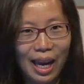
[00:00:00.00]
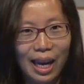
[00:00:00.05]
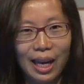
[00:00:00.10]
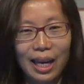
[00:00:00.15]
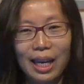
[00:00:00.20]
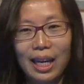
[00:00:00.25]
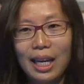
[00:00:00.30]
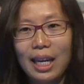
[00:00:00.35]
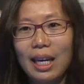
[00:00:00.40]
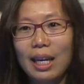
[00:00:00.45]

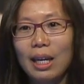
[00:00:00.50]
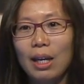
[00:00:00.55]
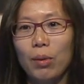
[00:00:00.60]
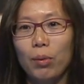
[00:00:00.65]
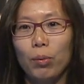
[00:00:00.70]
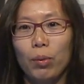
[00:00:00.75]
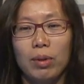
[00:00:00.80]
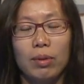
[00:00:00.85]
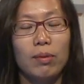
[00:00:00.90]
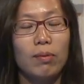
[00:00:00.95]
He
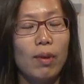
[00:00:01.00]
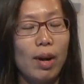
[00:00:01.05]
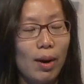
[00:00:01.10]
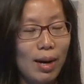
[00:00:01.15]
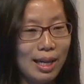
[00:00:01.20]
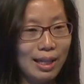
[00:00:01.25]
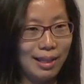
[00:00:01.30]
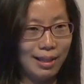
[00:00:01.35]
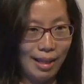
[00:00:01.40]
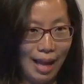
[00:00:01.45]
was
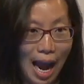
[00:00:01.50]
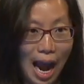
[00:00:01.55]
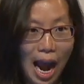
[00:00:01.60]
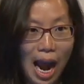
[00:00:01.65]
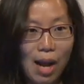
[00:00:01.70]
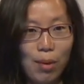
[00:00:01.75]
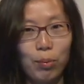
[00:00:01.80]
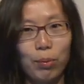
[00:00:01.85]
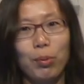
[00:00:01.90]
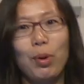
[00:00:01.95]
very
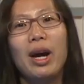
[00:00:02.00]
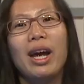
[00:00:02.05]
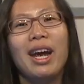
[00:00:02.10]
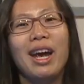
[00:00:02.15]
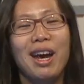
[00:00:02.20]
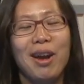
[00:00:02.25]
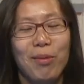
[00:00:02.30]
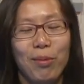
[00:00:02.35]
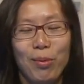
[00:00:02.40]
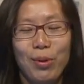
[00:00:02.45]
sad
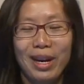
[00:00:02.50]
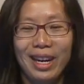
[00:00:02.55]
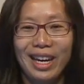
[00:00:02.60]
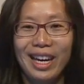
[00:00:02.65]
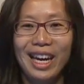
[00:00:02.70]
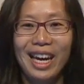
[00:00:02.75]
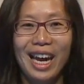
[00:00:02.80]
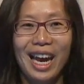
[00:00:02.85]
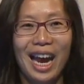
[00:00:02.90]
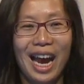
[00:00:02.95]
when we
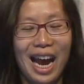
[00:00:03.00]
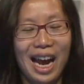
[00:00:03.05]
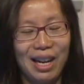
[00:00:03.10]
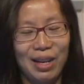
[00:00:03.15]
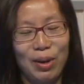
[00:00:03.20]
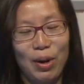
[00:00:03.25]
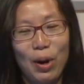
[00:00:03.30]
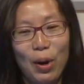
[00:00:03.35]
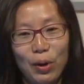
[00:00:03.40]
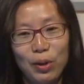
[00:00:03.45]
had
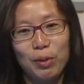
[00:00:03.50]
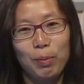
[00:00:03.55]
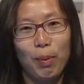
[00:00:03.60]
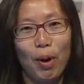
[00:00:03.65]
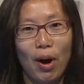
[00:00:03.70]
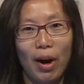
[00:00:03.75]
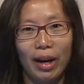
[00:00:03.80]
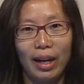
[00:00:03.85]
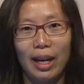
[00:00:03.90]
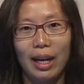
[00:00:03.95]
no
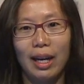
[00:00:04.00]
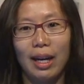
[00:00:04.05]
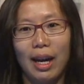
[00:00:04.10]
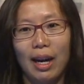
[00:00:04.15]
Spark,